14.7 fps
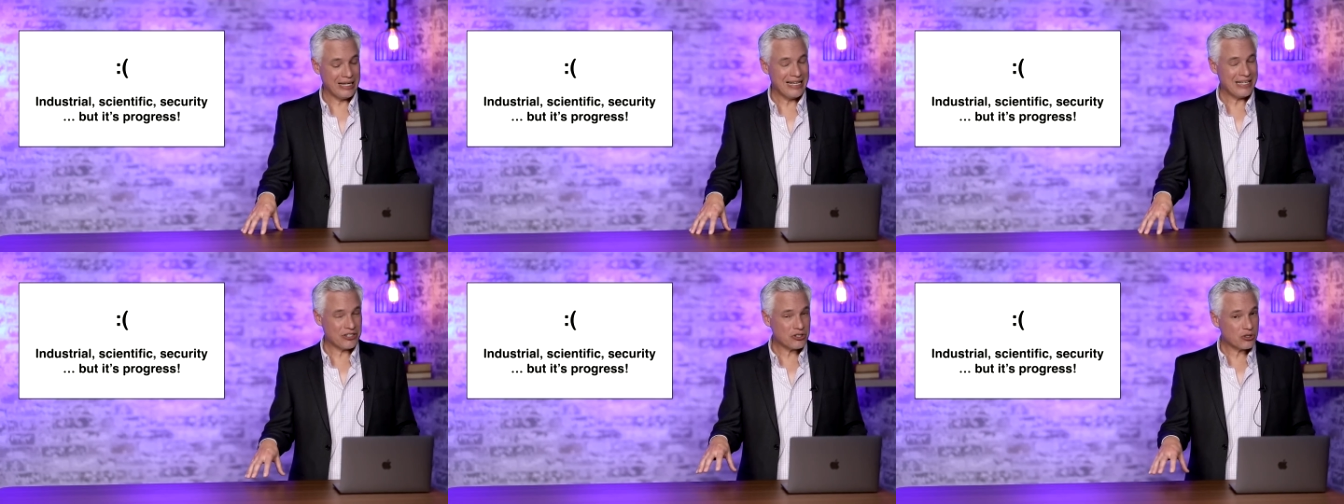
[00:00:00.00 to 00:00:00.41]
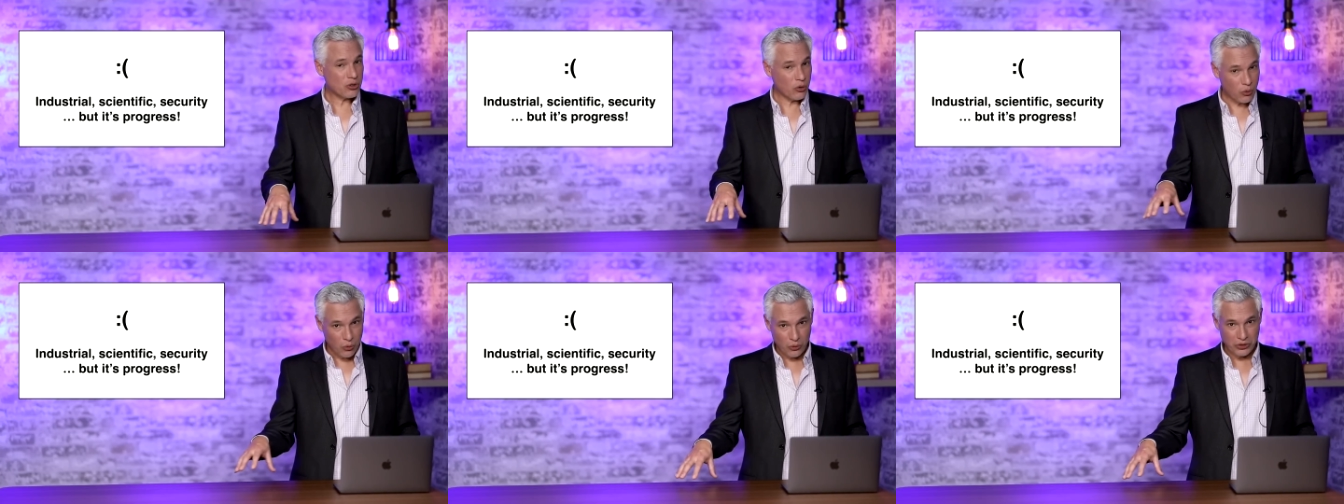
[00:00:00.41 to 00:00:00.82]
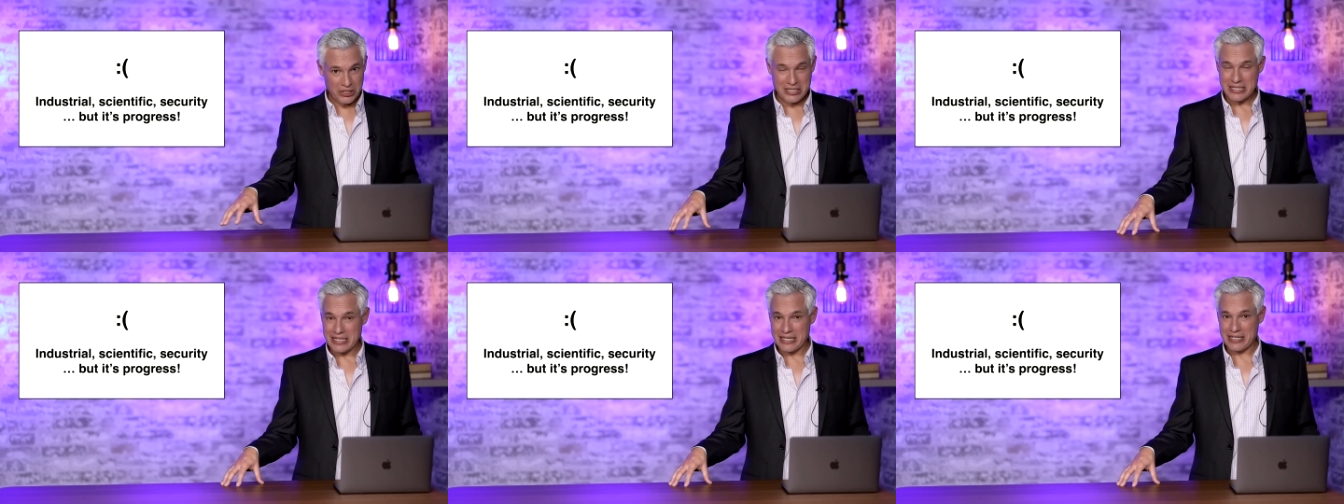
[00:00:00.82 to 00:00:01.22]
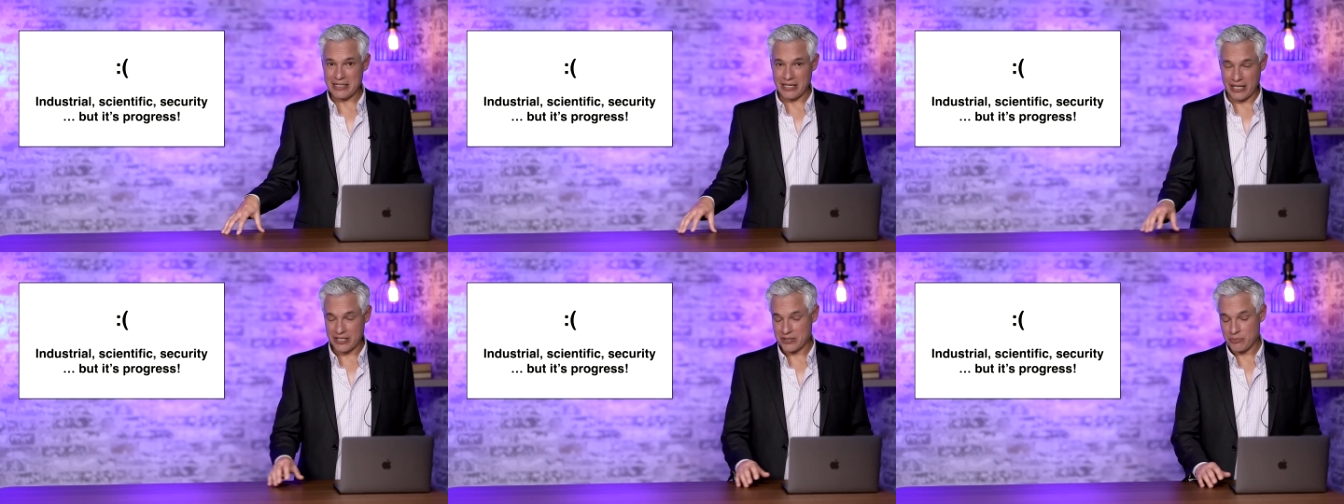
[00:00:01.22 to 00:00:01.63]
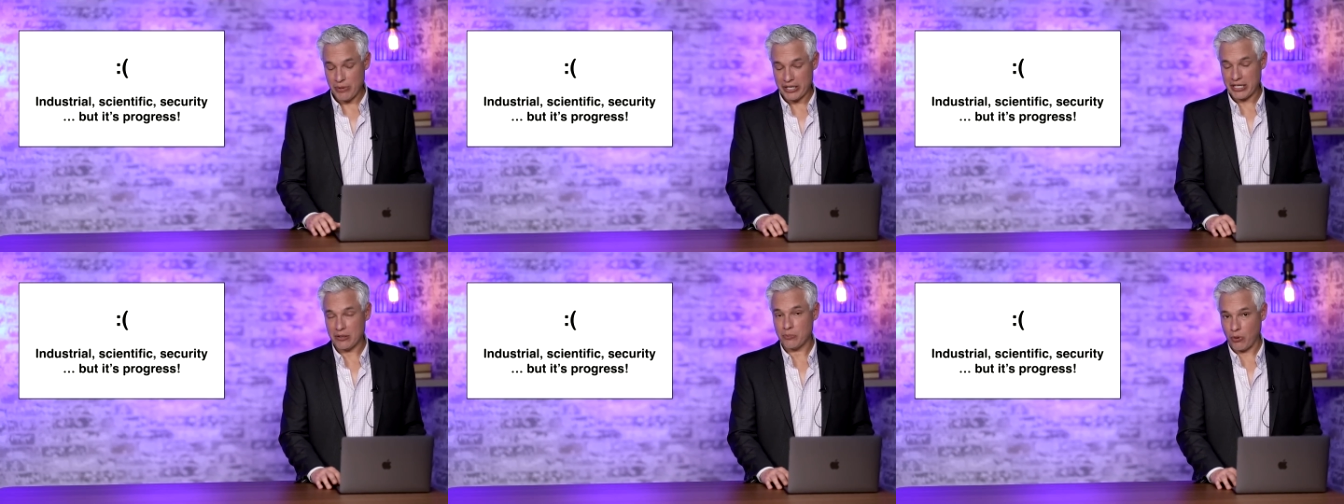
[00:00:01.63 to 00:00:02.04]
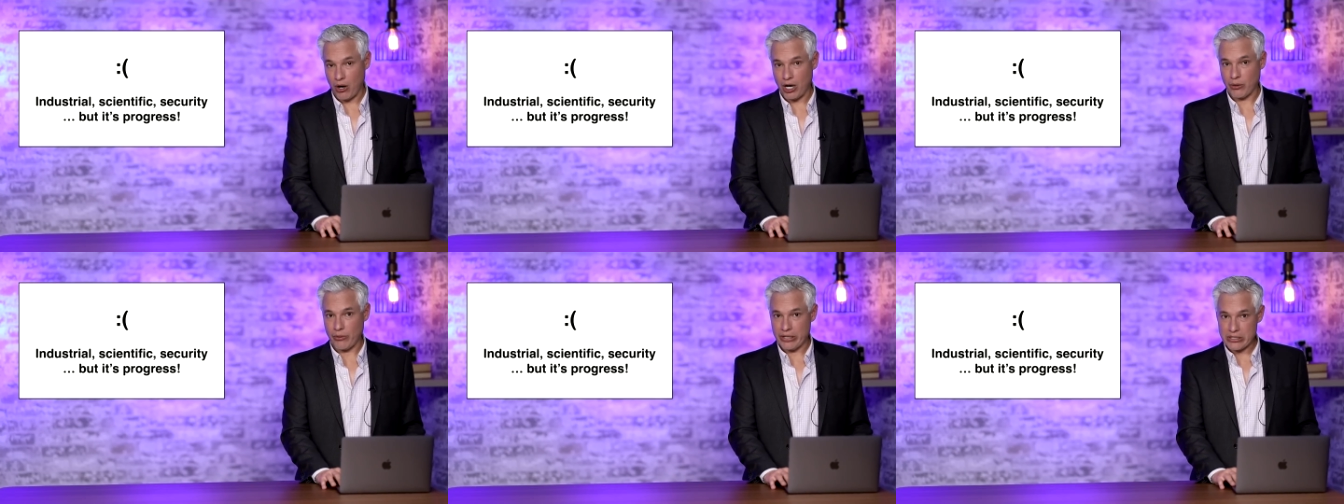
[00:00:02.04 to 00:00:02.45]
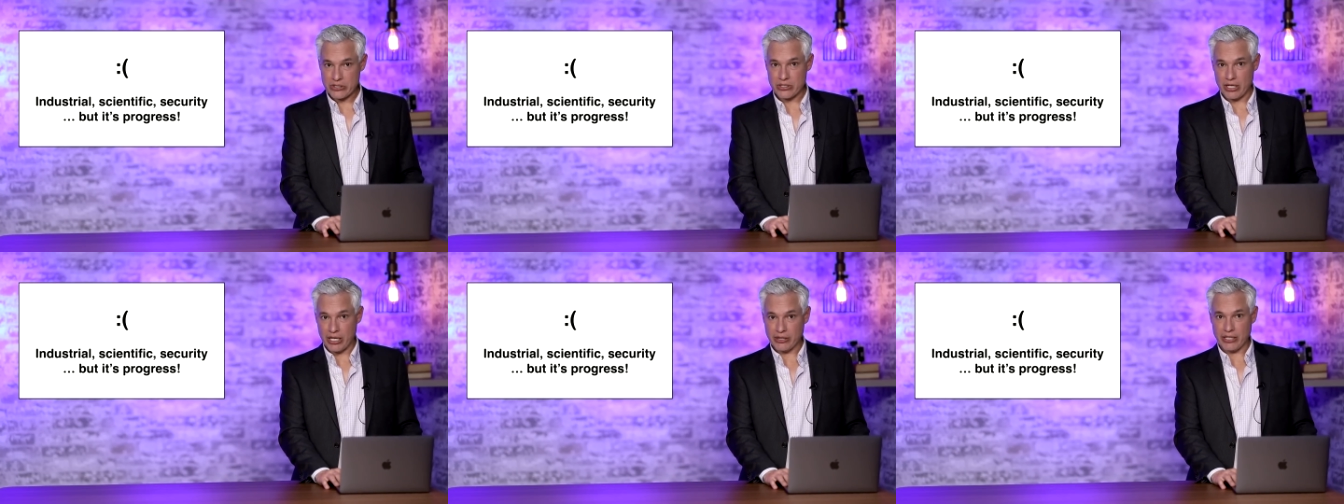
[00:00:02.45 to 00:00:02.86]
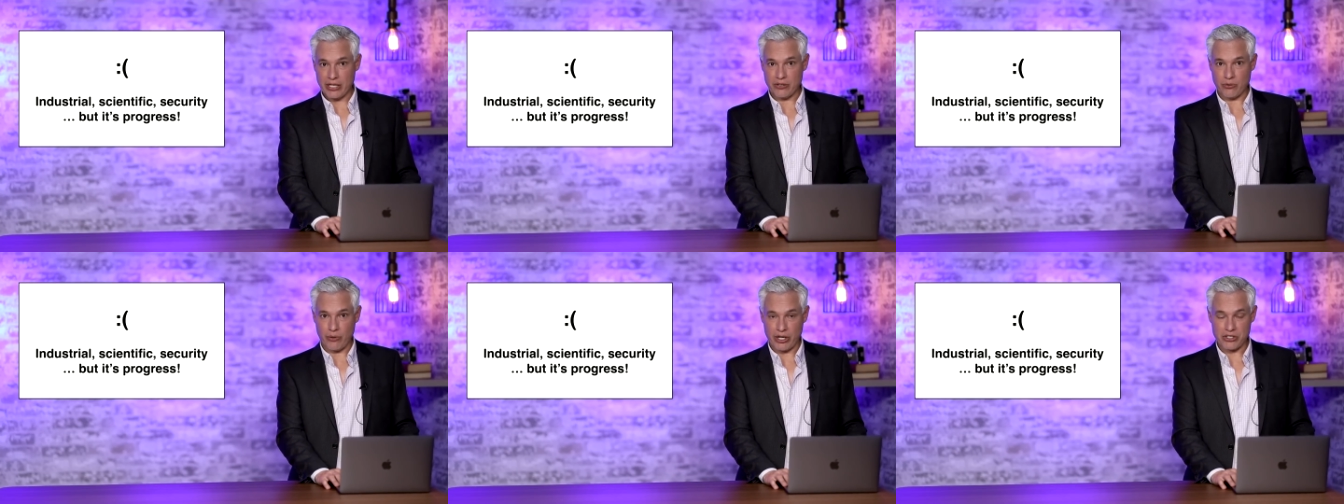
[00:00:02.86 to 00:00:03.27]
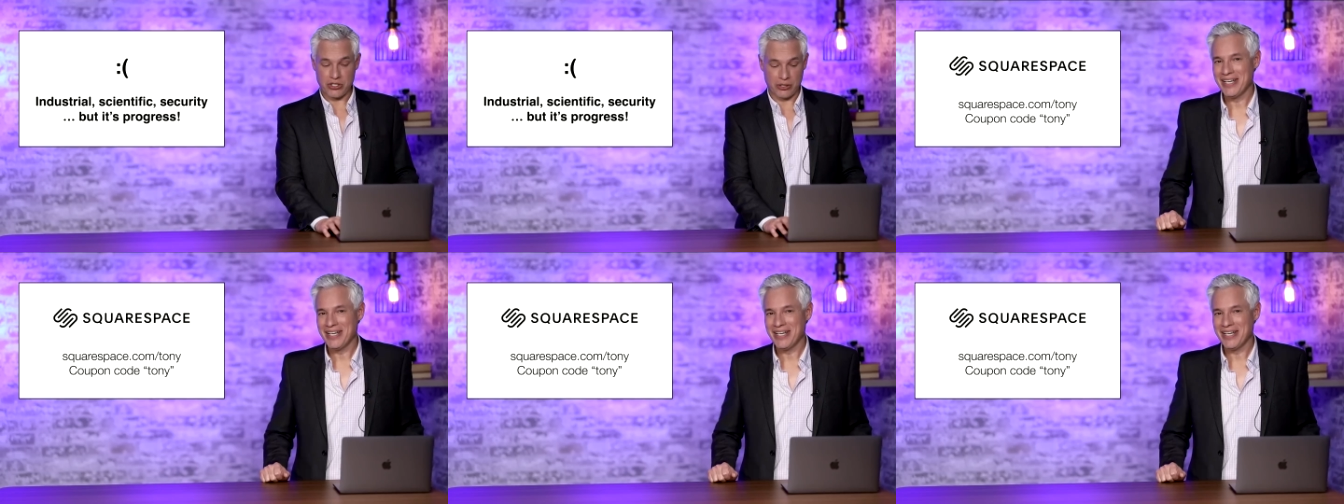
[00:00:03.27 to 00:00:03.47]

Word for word: It's just cool to see us making progress in that direction.